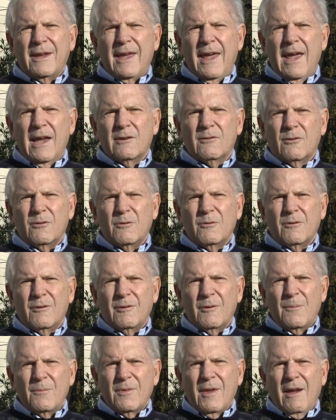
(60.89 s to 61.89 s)

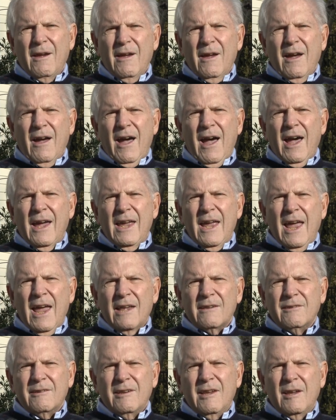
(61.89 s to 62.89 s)
cancers. I
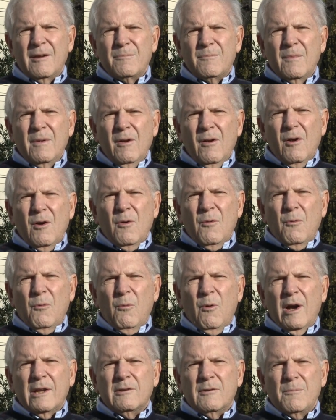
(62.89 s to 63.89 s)
asked him
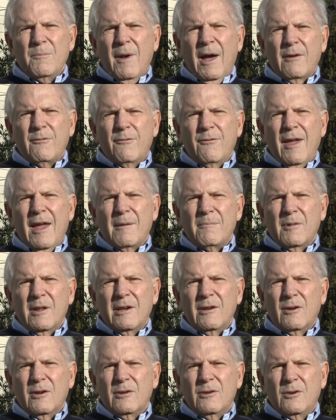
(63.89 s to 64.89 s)
what my
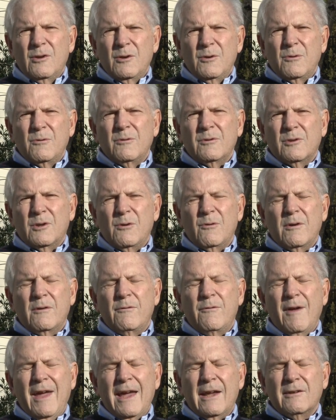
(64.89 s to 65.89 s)
family could do to
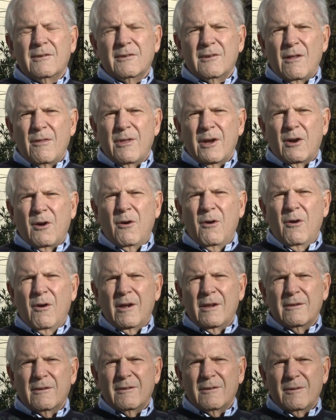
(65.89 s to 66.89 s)
advance the
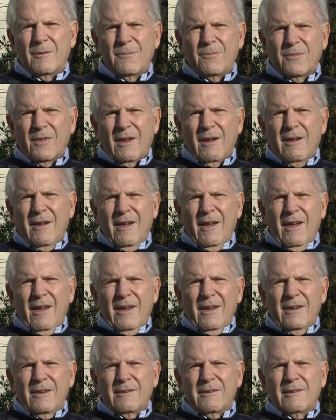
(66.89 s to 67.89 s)
cause.
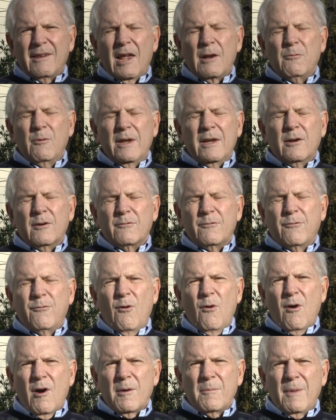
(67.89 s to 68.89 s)
He said we could
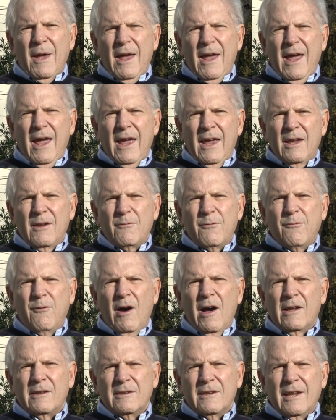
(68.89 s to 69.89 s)
form a
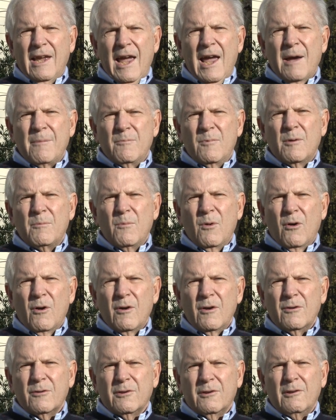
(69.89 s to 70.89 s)
fund at
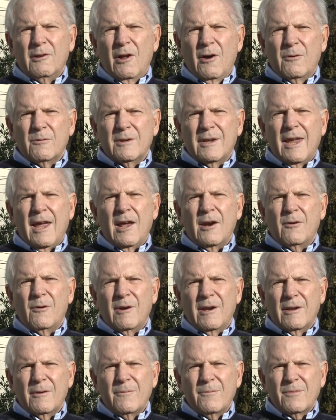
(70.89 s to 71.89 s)
Memorial Sloan
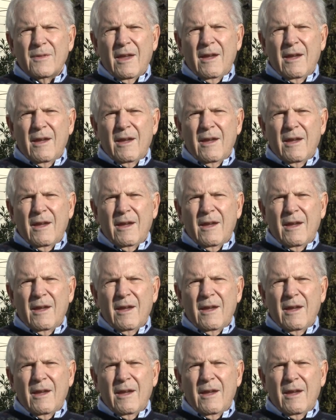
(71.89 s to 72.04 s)
Kettering,